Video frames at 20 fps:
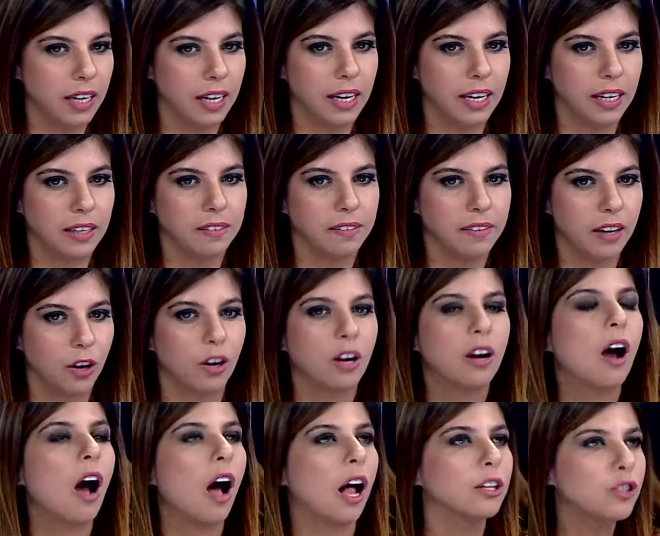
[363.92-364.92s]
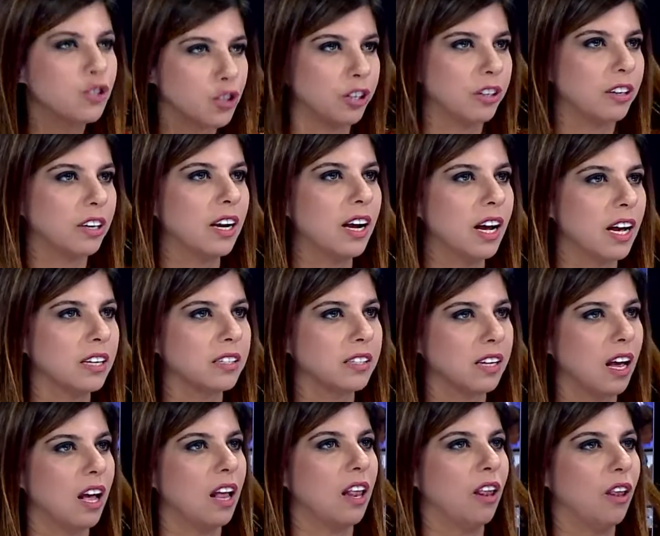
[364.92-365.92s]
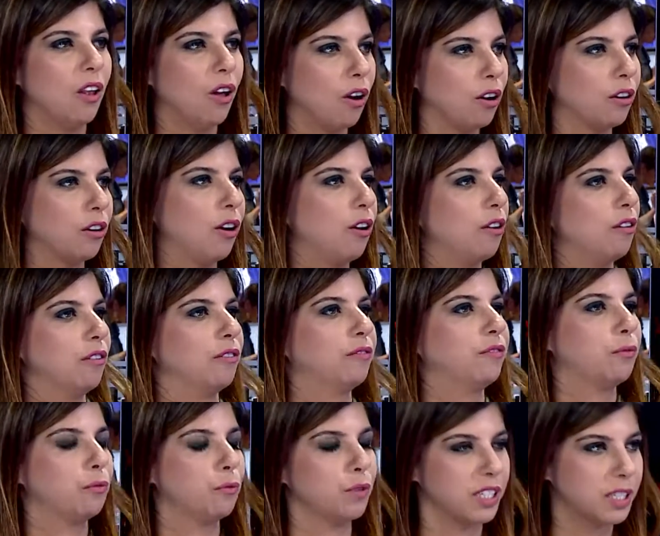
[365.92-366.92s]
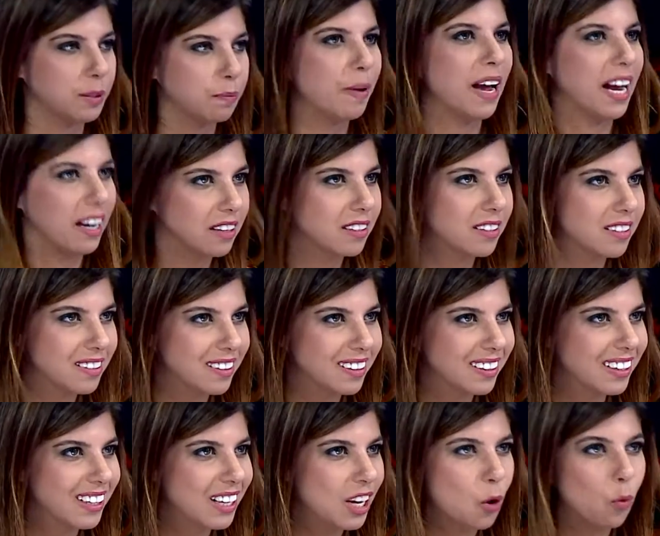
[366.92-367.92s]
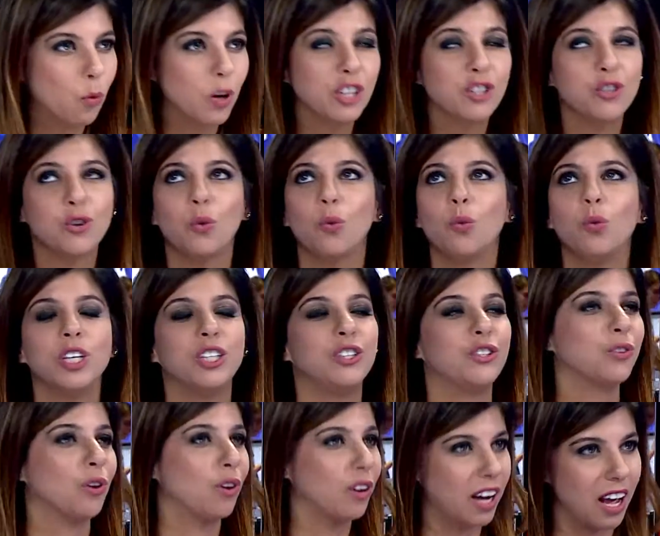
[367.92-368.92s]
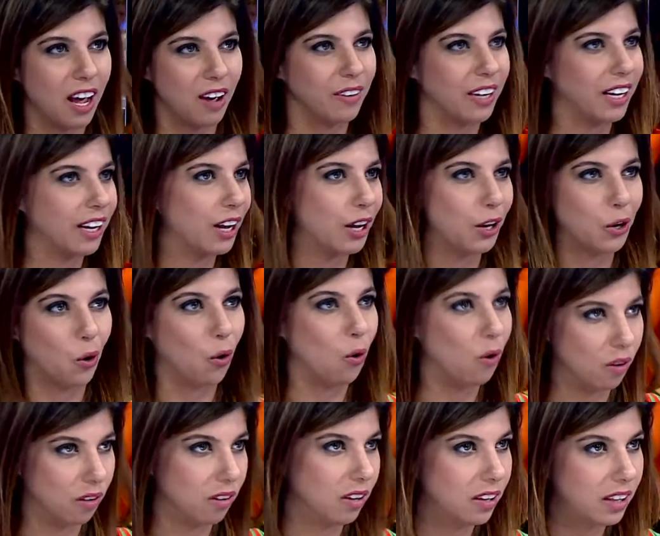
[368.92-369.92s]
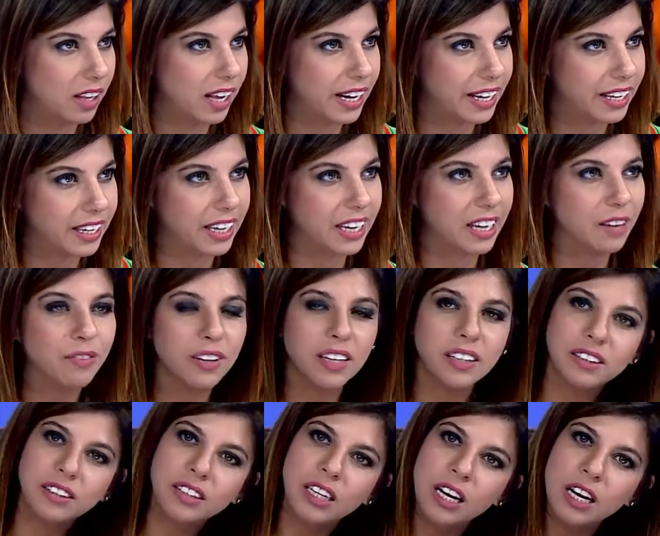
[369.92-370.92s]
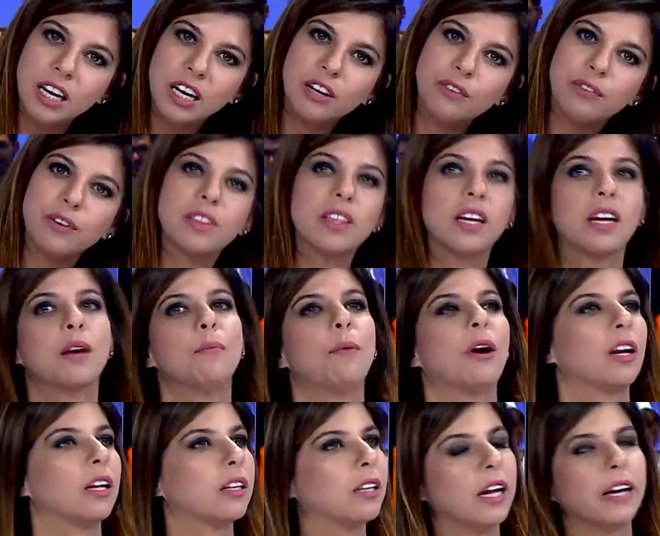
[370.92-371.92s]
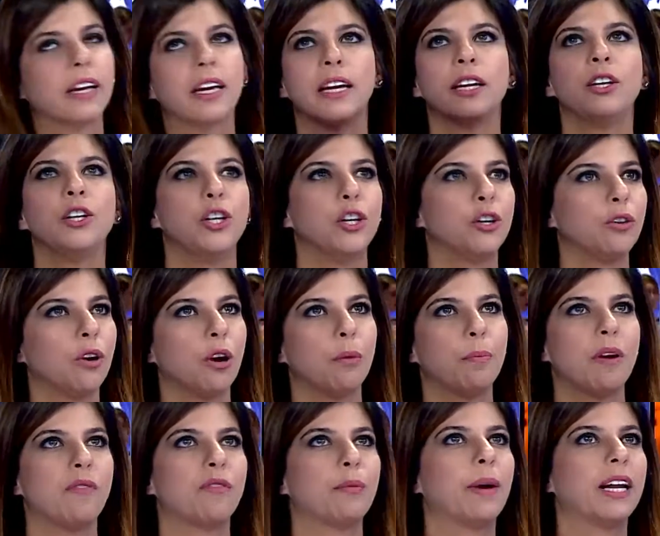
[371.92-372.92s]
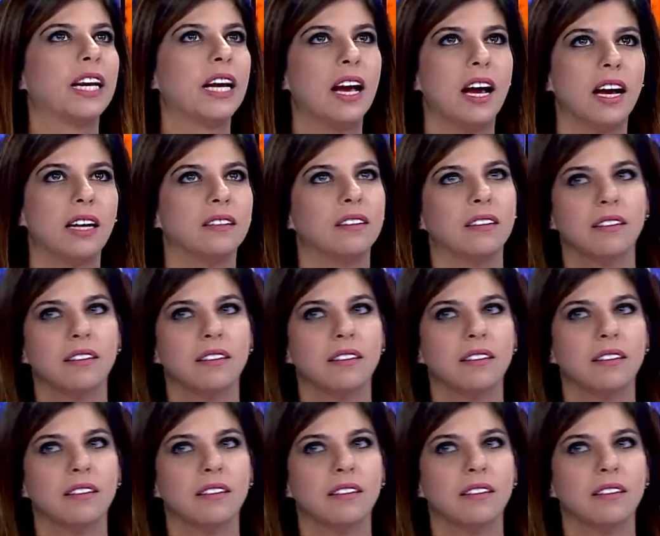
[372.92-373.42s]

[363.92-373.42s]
in their culture has a lot of respect, which we don't have it at all. Like even if you think about it, like in Europe, everybody had